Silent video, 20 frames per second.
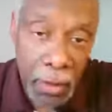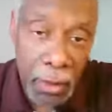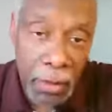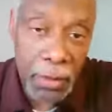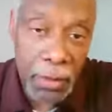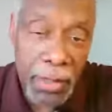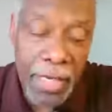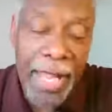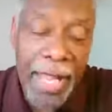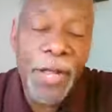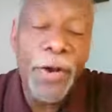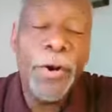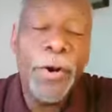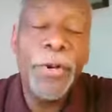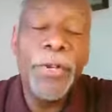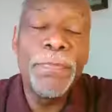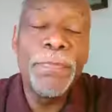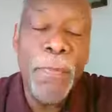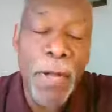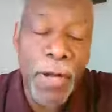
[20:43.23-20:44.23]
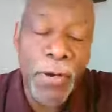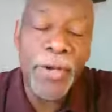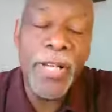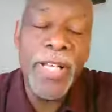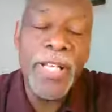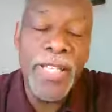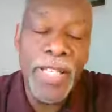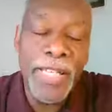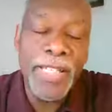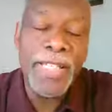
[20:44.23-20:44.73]
Nahor
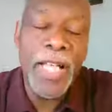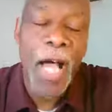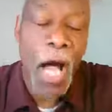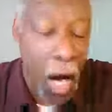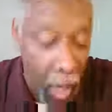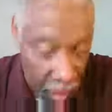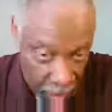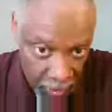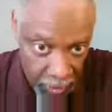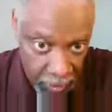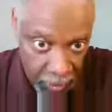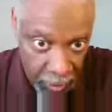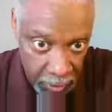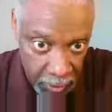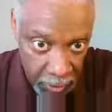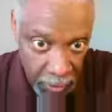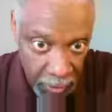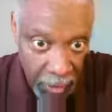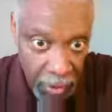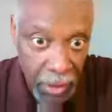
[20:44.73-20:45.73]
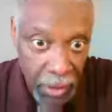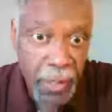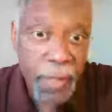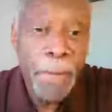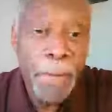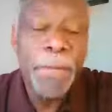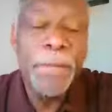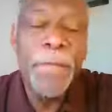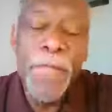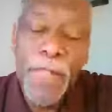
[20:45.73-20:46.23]
marries his aunt.
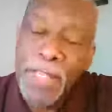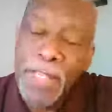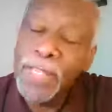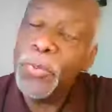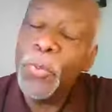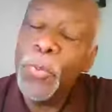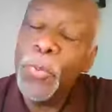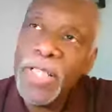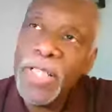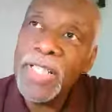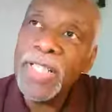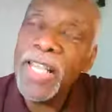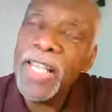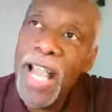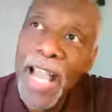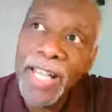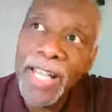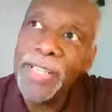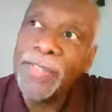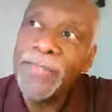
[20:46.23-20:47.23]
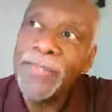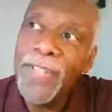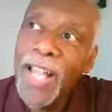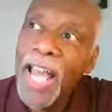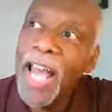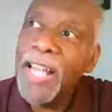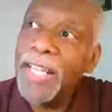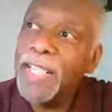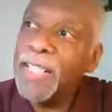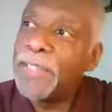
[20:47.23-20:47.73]
This was kind of
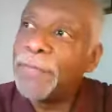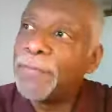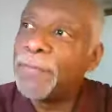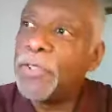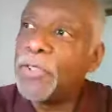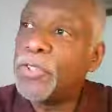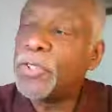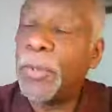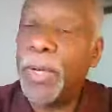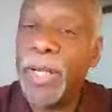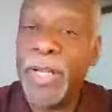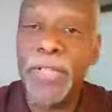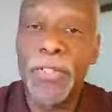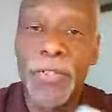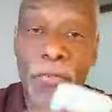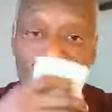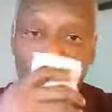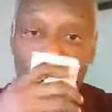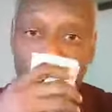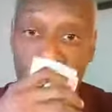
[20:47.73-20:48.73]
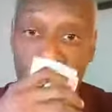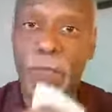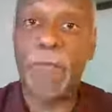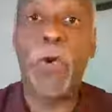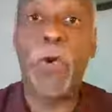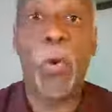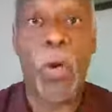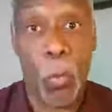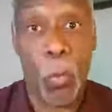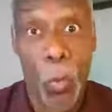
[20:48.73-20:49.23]
not a strange thing
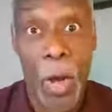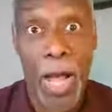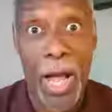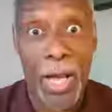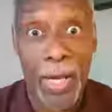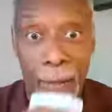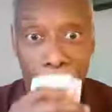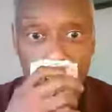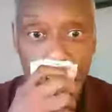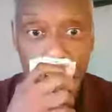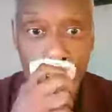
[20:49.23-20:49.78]
for a while.